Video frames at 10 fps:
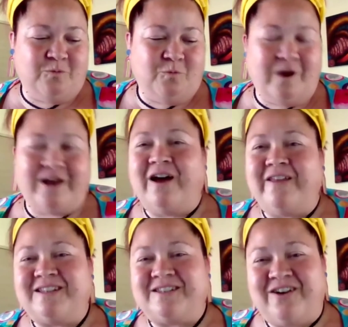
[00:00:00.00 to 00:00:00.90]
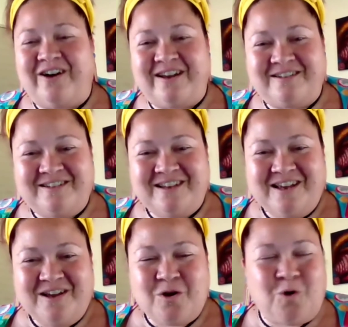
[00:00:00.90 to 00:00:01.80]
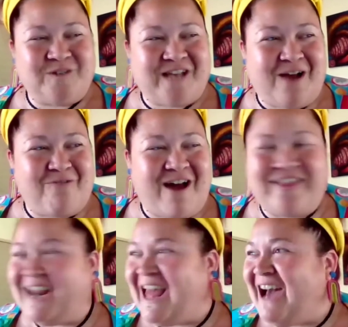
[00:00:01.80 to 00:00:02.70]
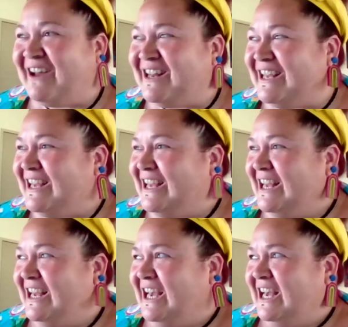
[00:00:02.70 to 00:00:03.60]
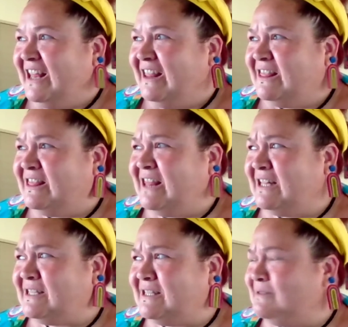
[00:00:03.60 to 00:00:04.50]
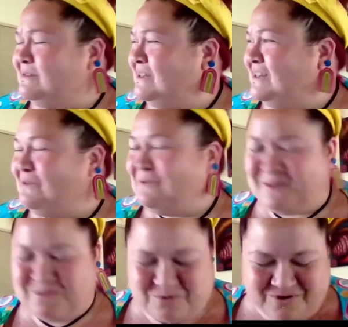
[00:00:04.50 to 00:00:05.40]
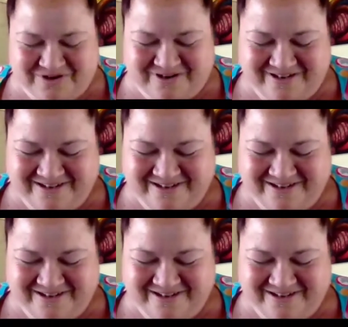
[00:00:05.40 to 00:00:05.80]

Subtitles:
one night this guy calls out rather loudly, that's, what was the word?